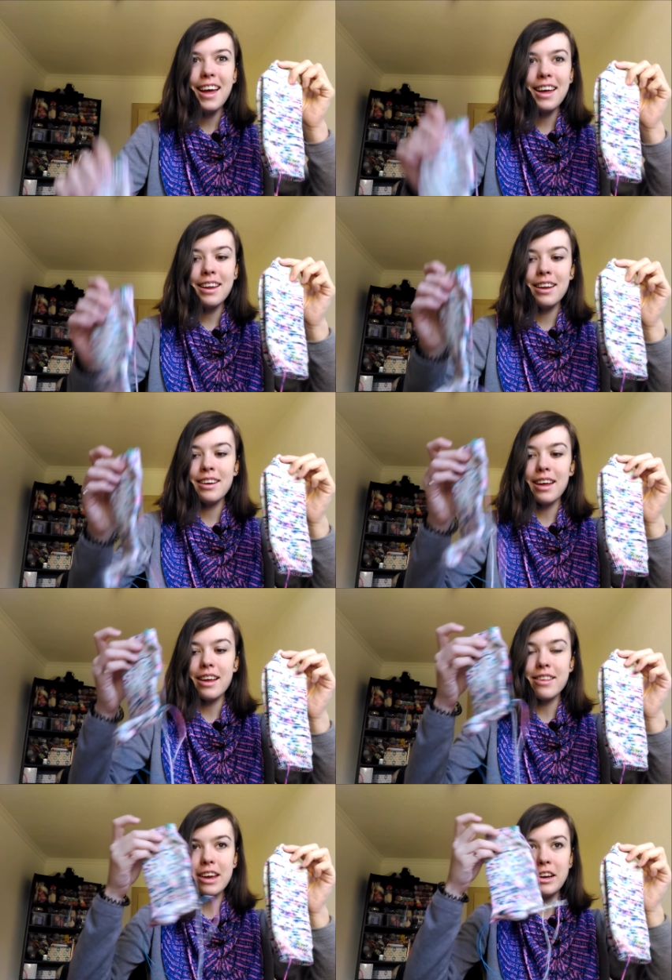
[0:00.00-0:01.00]
And
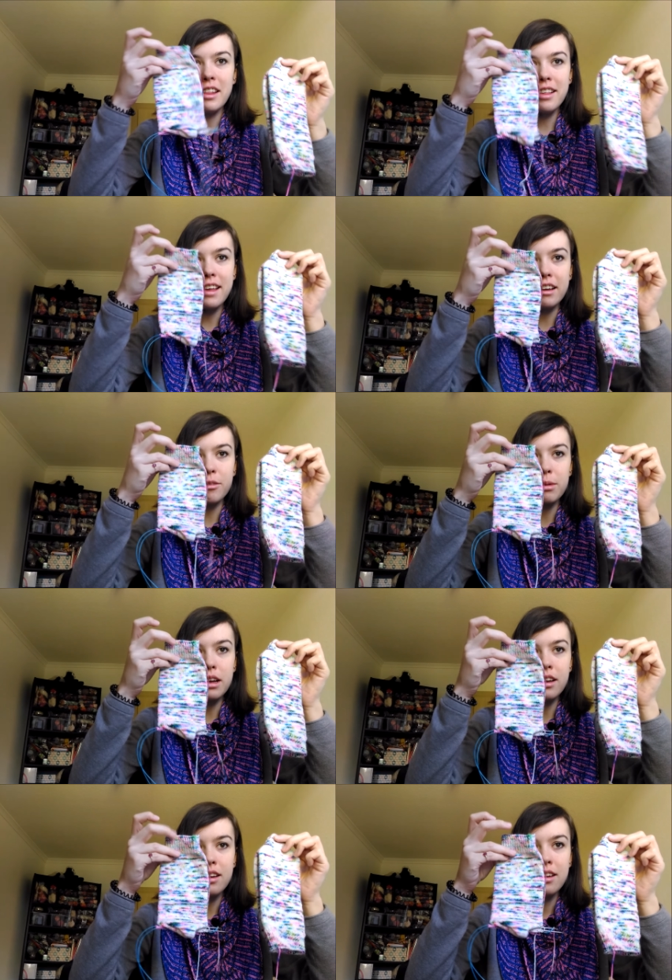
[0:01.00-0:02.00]
I started the second
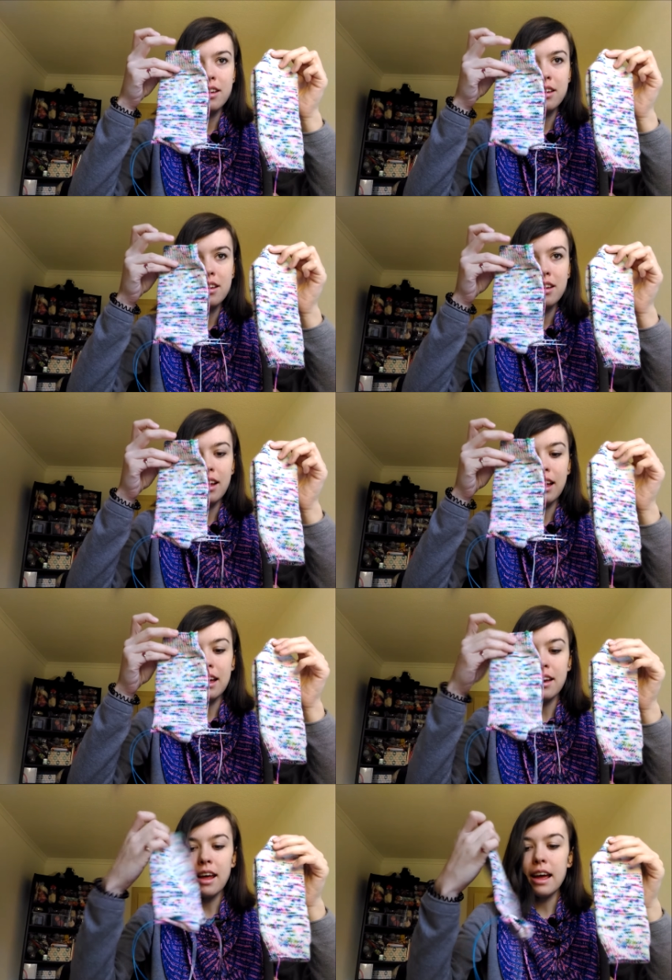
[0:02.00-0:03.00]
one
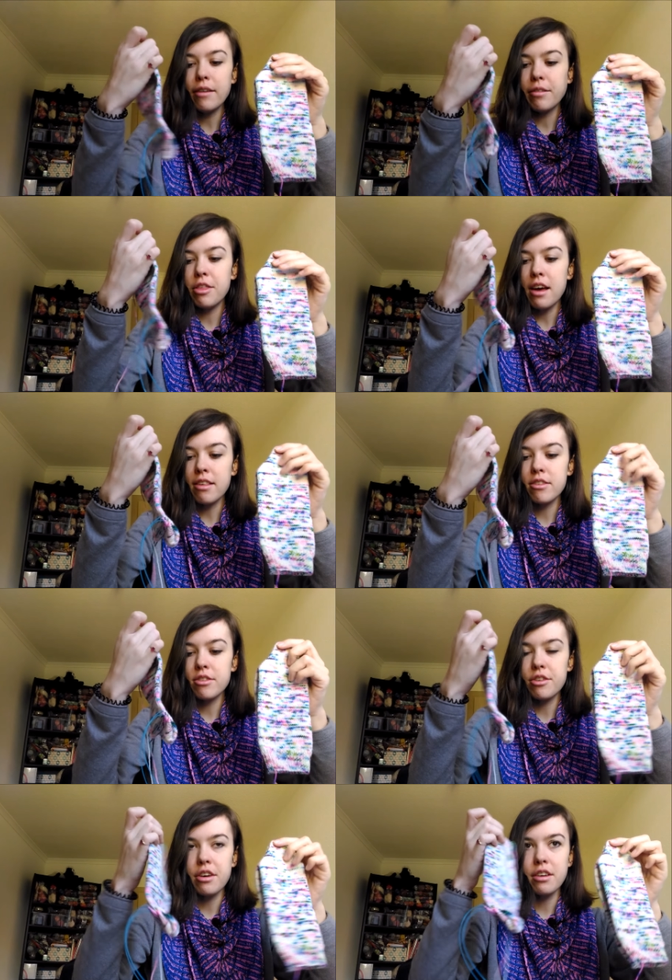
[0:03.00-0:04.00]
and I have
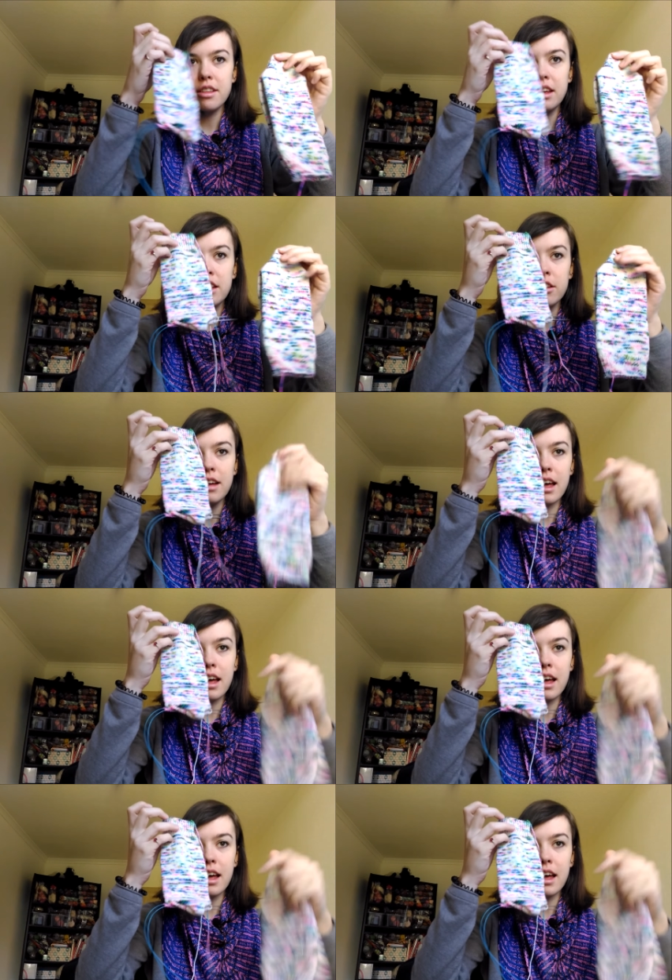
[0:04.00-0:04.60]
just turned the heel